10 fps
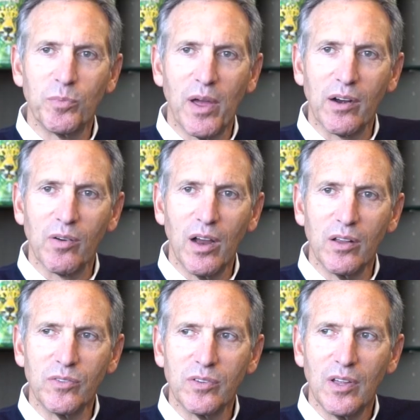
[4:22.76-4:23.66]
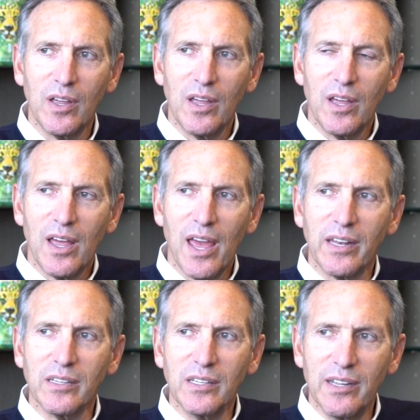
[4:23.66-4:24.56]
backgrounds
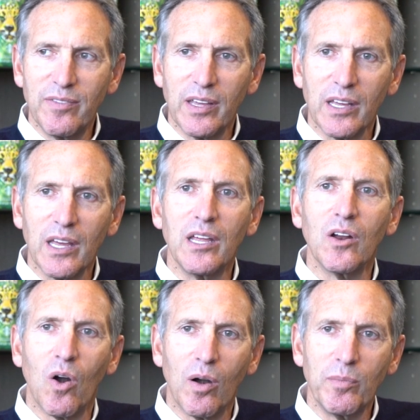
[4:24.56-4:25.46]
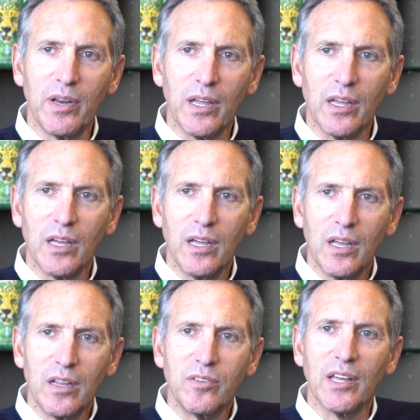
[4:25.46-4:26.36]
and living in harmony
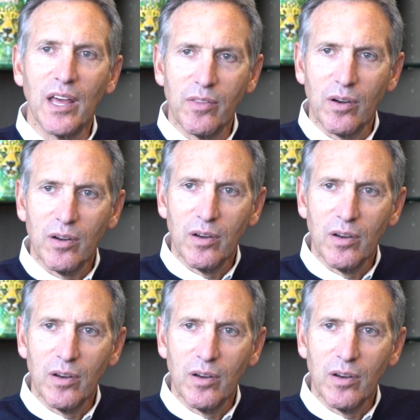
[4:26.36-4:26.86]
together.